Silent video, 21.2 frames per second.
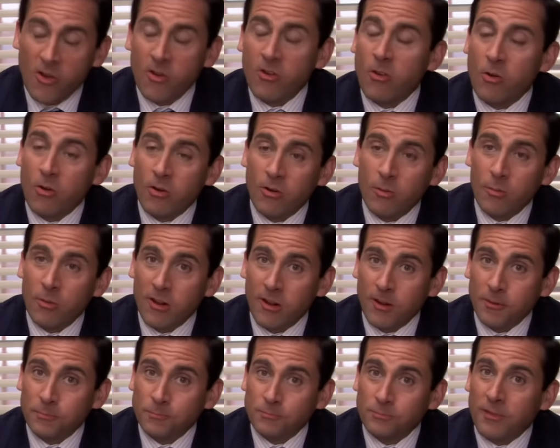This is going to
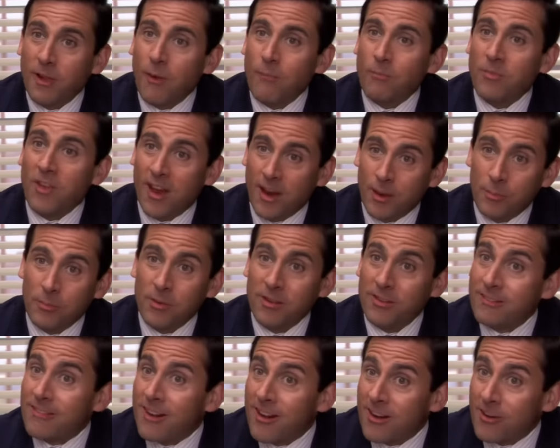be the
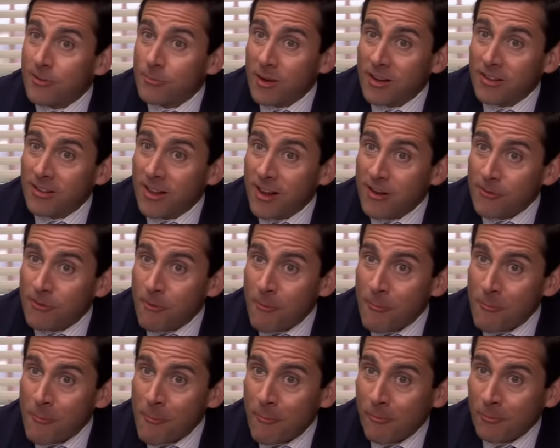happiest day of my life.
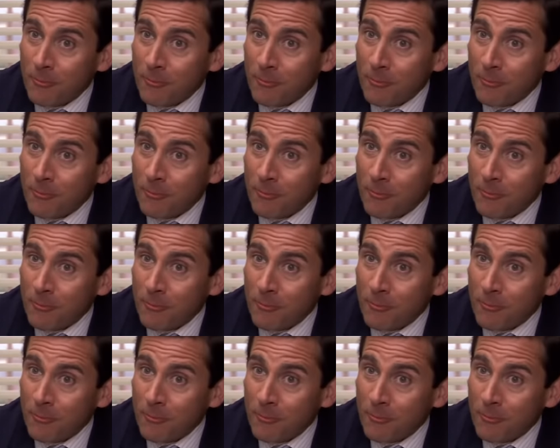